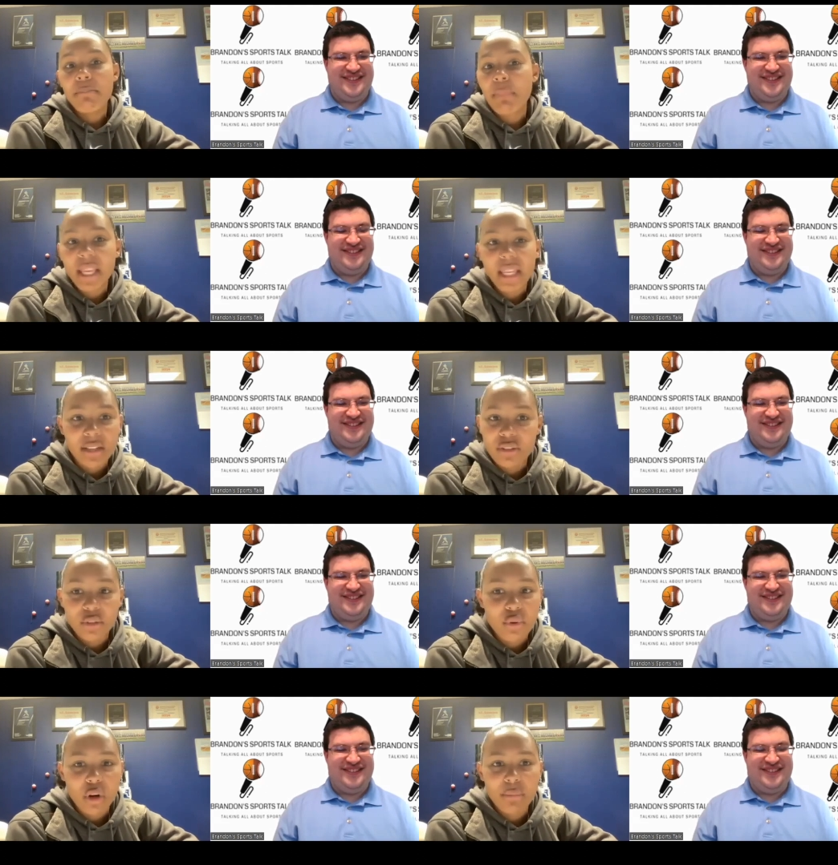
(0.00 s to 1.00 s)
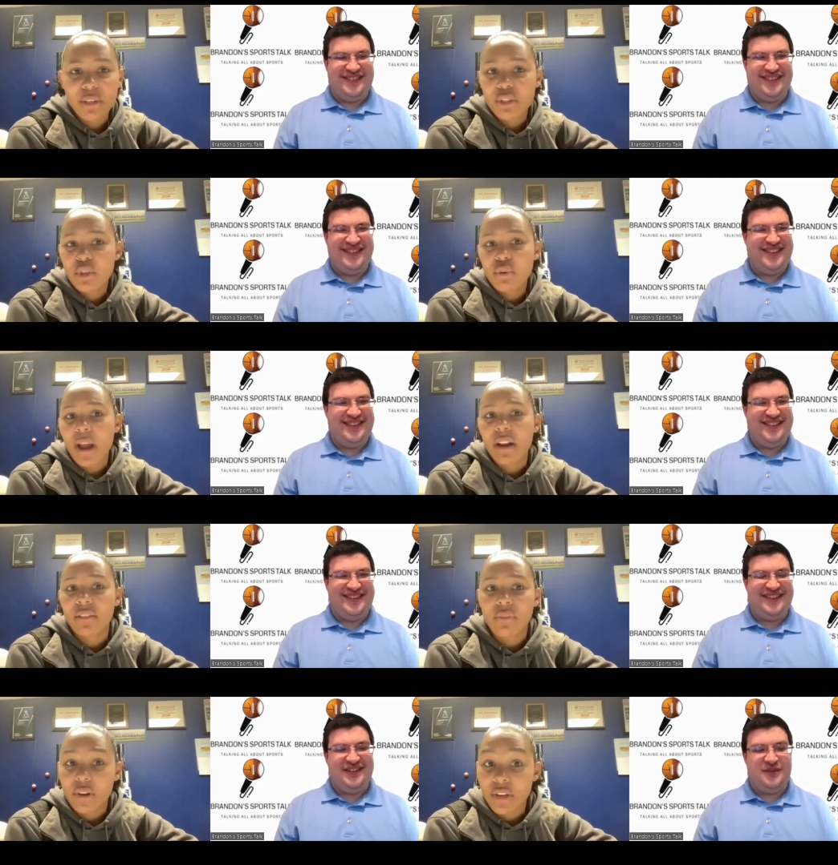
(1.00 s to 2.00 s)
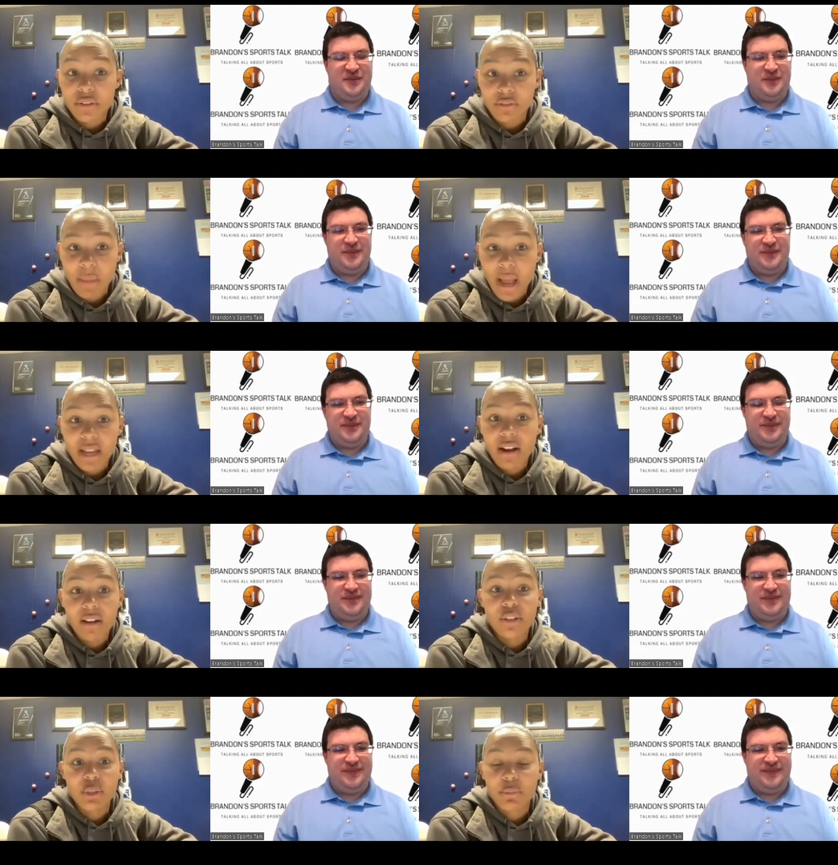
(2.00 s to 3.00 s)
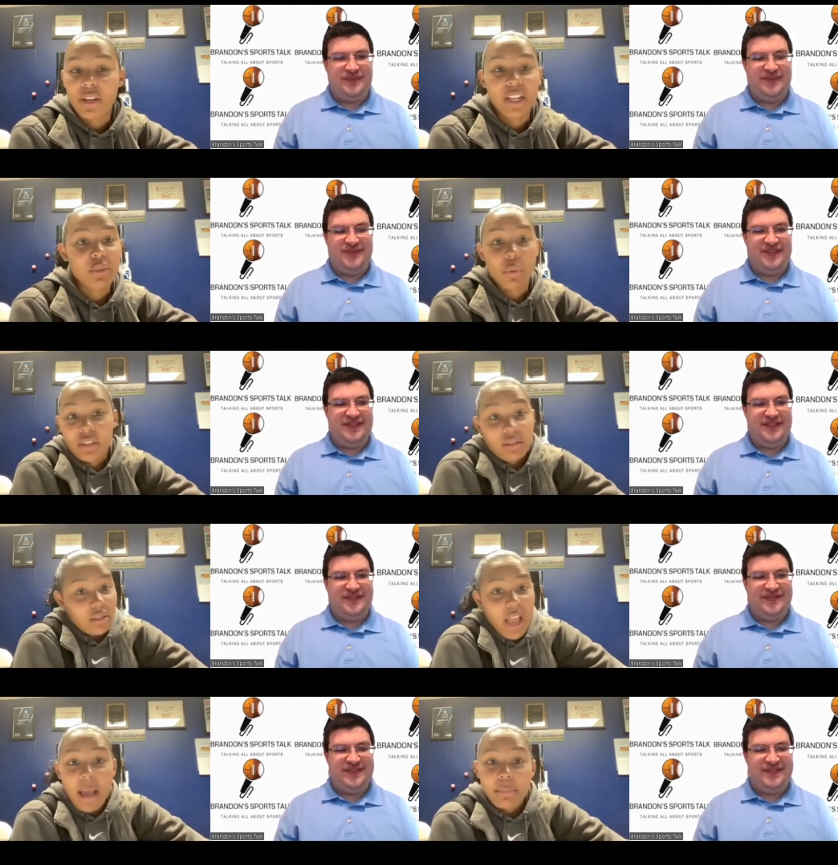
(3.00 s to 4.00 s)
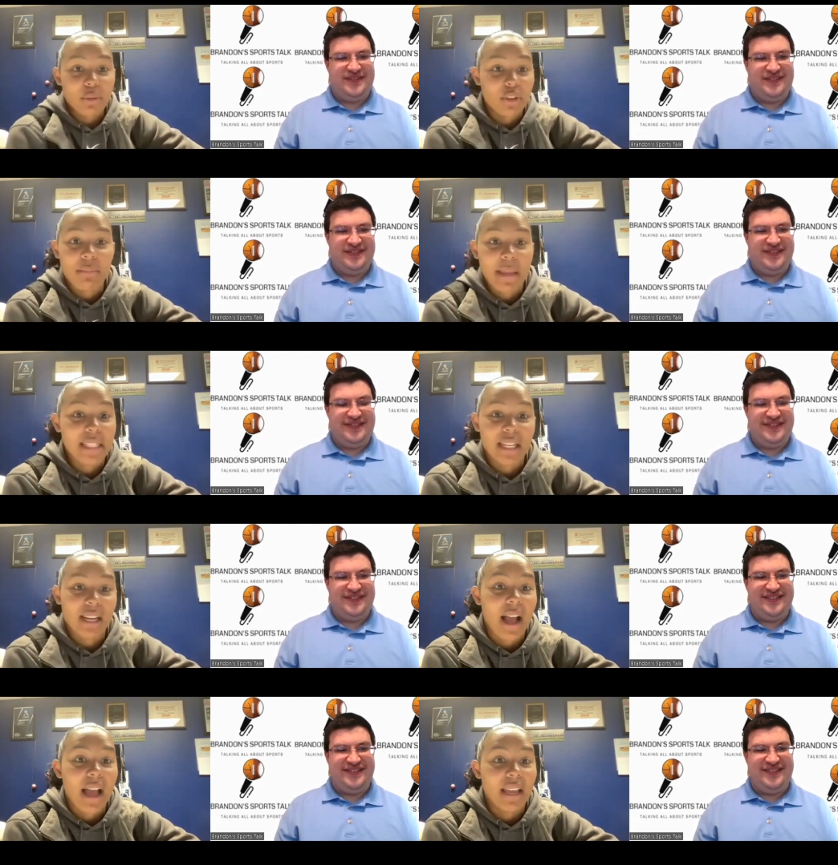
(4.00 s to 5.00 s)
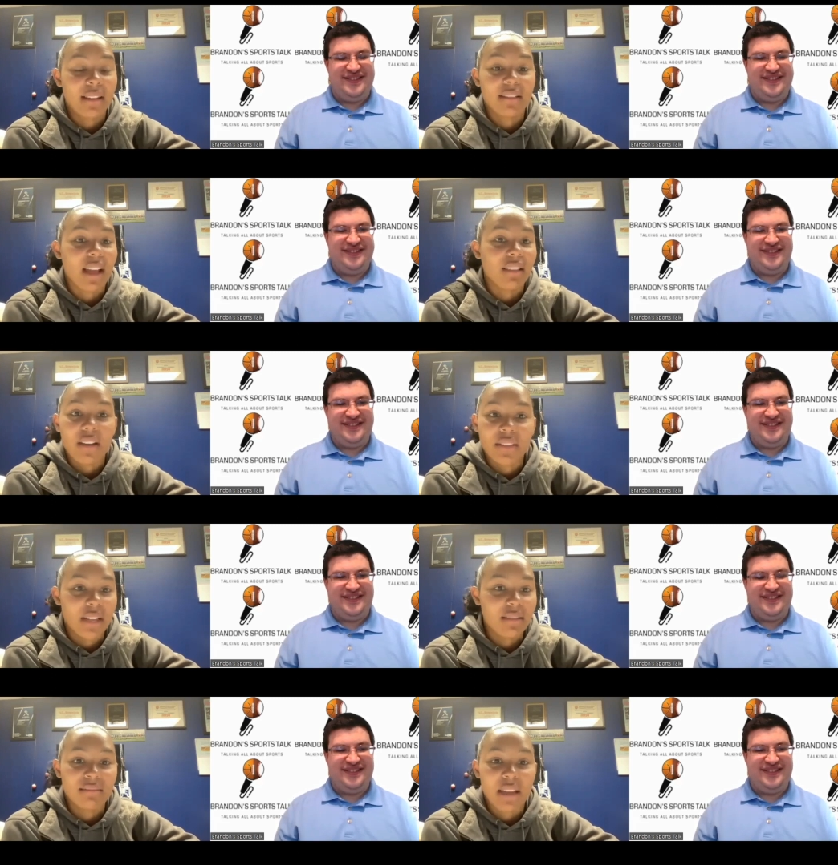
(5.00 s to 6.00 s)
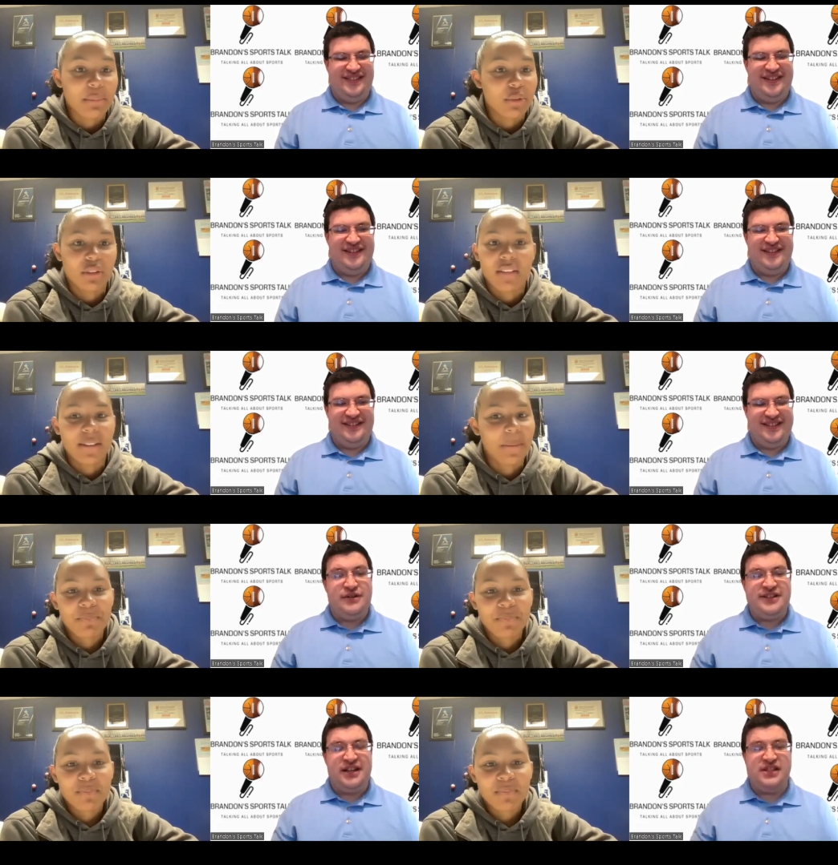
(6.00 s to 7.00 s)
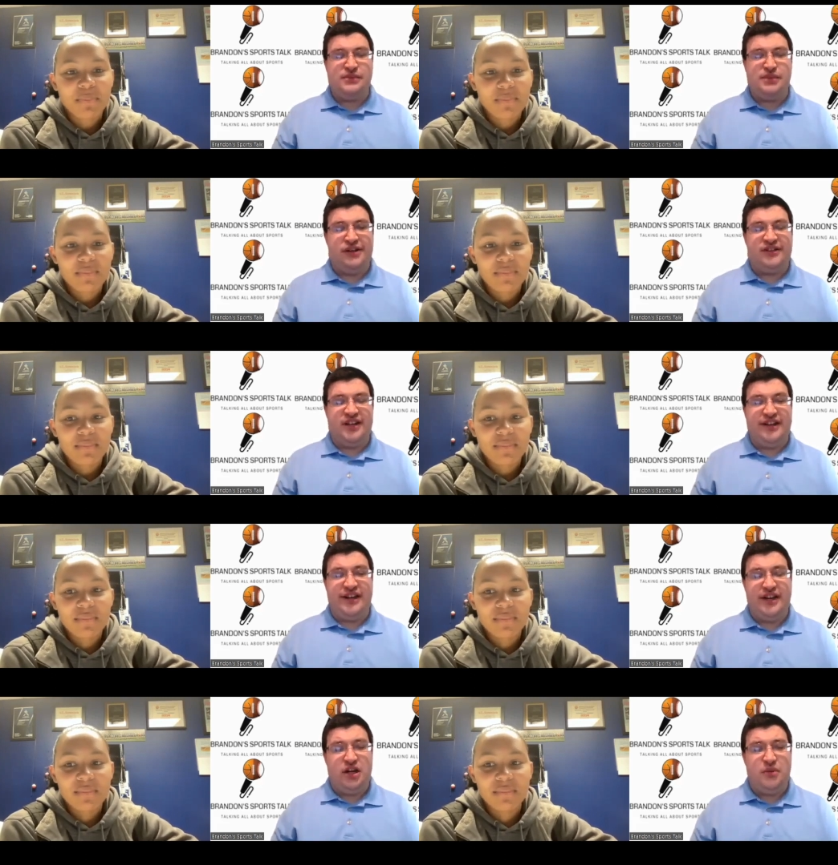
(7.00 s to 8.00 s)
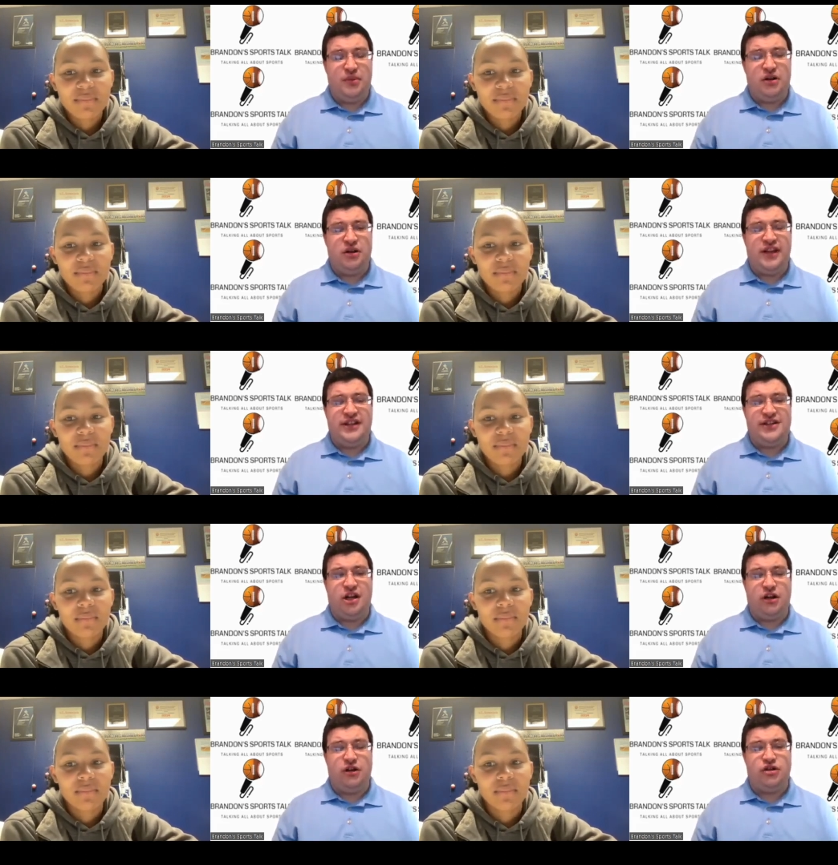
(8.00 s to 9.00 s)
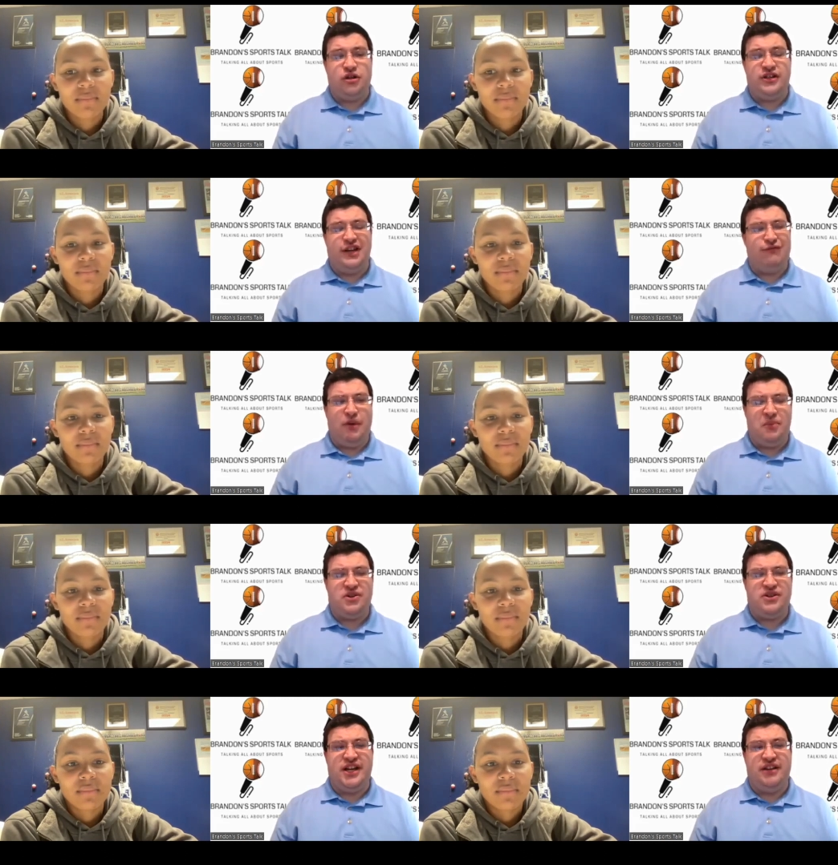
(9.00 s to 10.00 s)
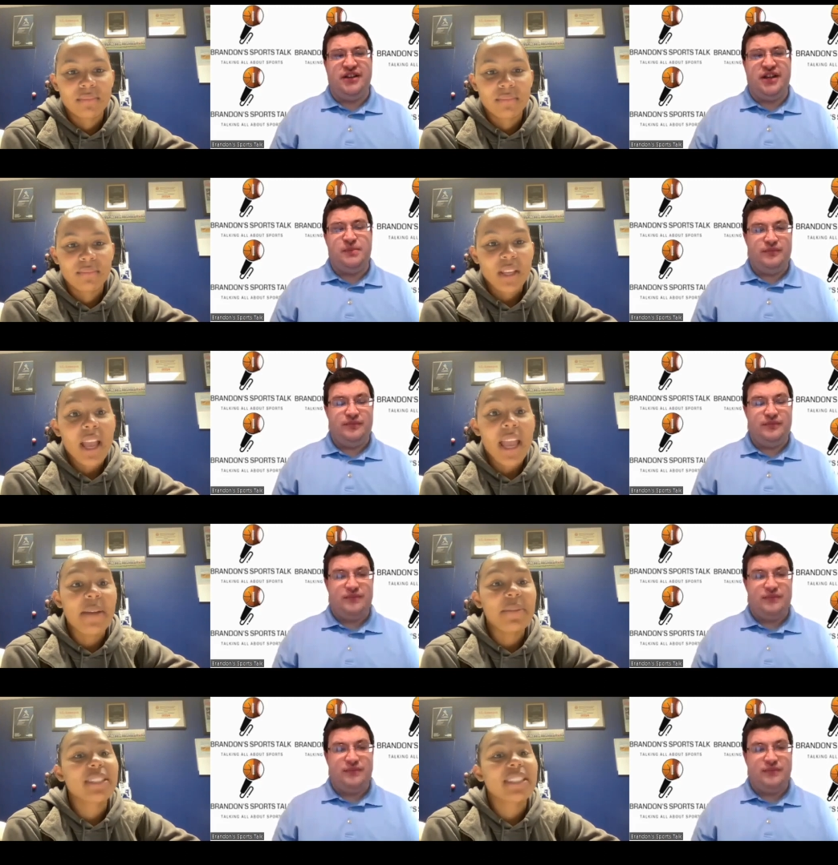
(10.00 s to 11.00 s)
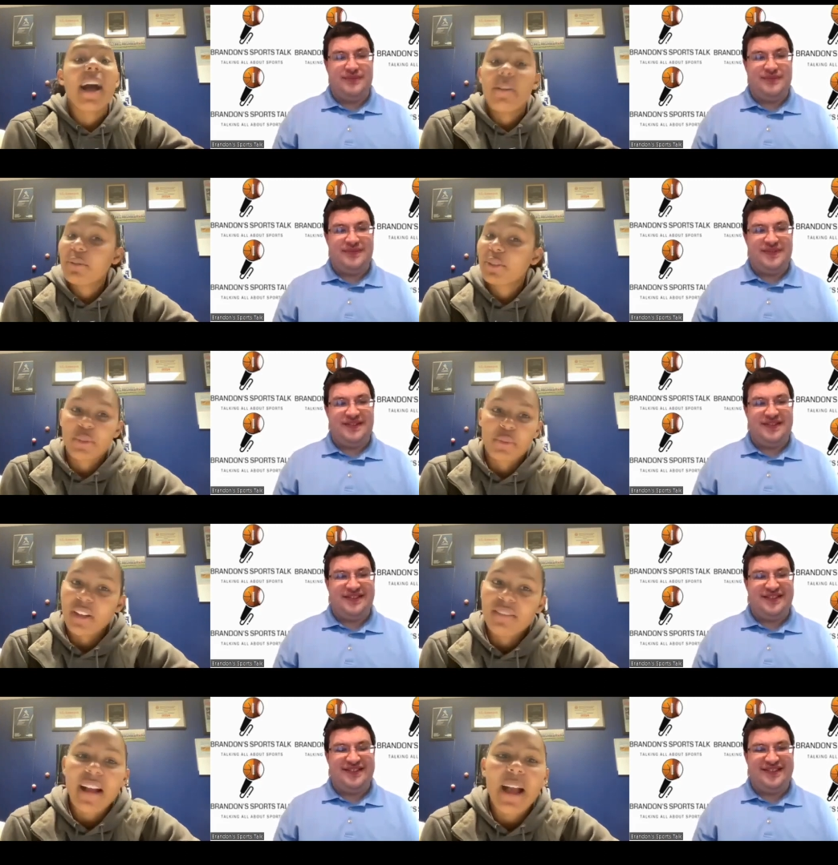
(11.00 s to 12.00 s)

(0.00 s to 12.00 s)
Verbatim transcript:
Speaker 1: making it to the tournament 2 out of the 4 years of my college experience was absolutely amazing. I loved it.
Speaker 2: Absolutely loved it. How was that experience like getting to put on that soccer jersey and representing them?
Speaker 1: It was surreal.